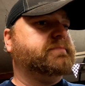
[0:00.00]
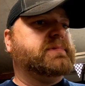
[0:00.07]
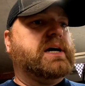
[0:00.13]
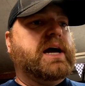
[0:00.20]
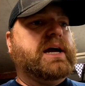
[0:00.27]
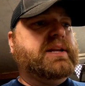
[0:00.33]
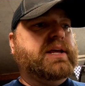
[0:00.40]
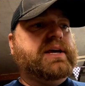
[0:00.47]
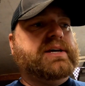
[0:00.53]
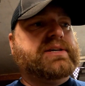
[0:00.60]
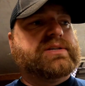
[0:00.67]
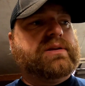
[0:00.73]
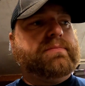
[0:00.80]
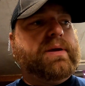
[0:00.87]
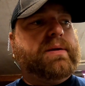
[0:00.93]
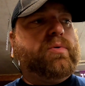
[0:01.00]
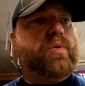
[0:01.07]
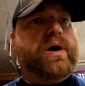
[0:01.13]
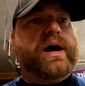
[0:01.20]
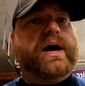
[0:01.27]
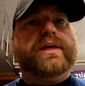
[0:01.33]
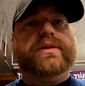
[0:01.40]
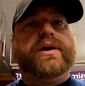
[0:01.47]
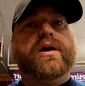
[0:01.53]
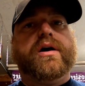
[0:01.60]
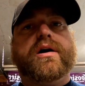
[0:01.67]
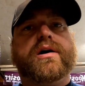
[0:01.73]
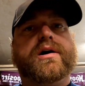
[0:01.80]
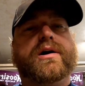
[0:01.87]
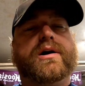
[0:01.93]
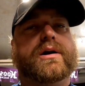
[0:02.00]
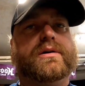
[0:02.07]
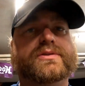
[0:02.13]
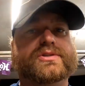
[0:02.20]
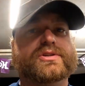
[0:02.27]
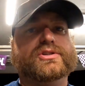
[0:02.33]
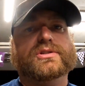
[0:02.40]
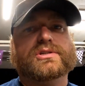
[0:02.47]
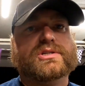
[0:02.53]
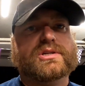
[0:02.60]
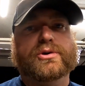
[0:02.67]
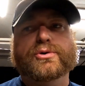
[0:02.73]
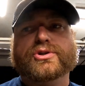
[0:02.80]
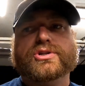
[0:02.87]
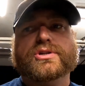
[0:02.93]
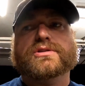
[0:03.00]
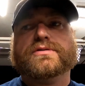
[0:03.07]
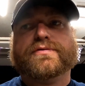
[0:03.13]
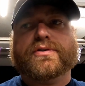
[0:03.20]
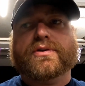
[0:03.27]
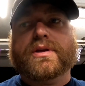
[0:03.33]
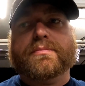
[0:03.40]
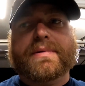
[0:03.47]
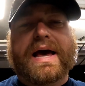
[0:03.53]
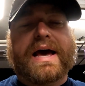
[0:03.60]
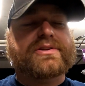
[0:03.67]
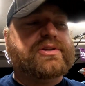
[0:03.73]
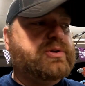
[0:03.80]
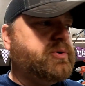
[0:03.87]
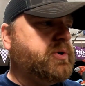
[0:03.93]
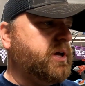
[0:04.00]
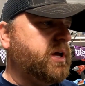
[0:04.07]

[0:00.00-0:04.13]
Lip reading: ideas on maybe why they are, or solutions for them not to do it